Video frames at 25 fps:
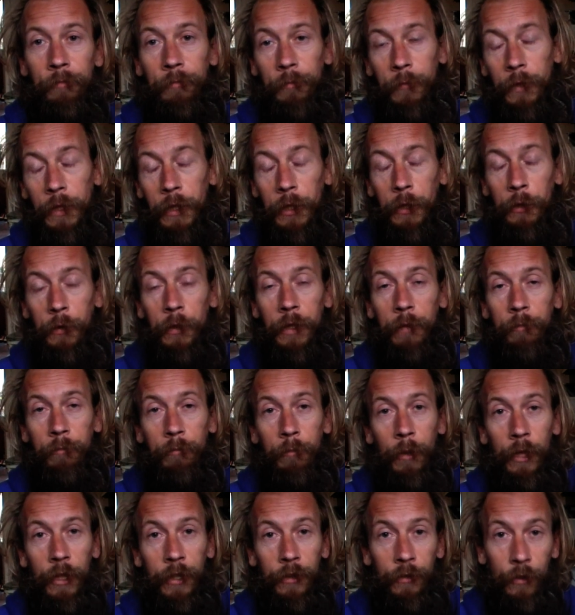They don't,
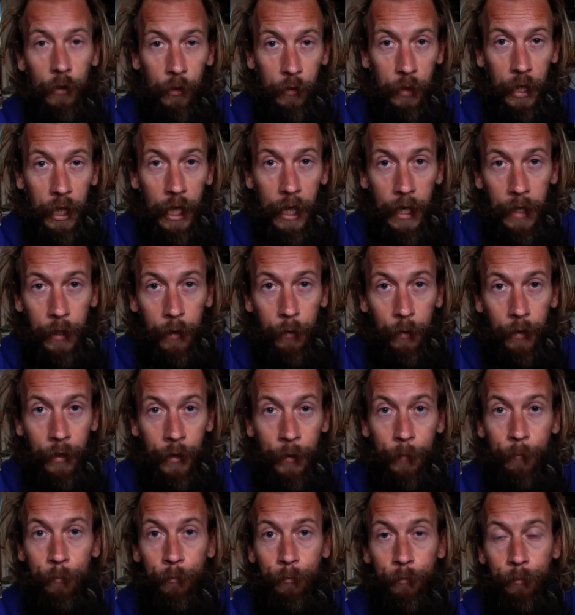mine don't get anywhere,
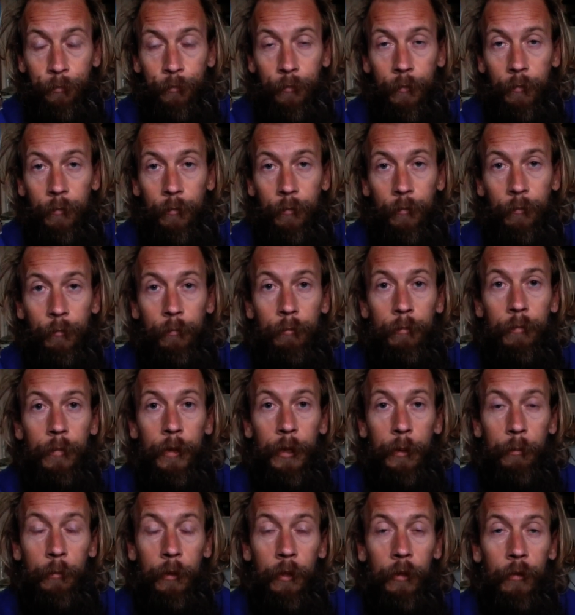
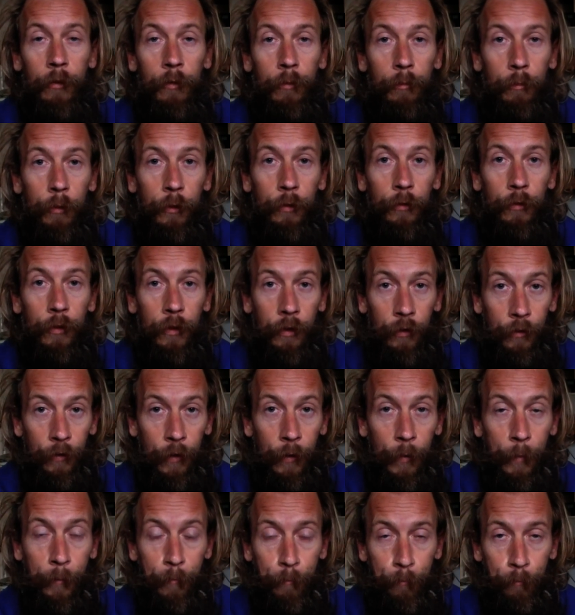pretty much, most of the
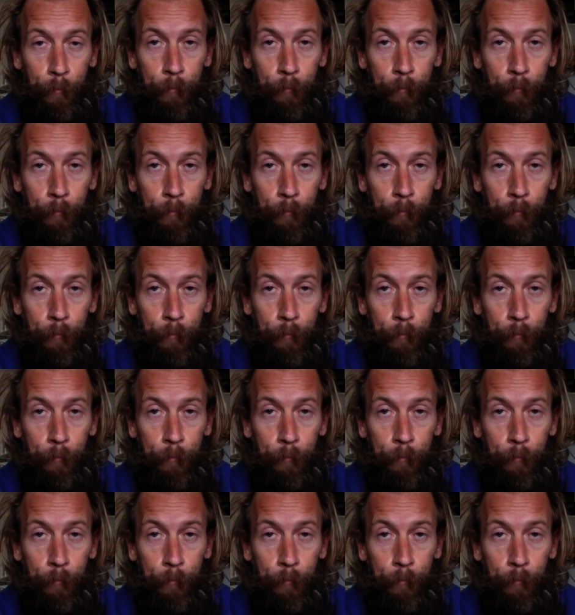time.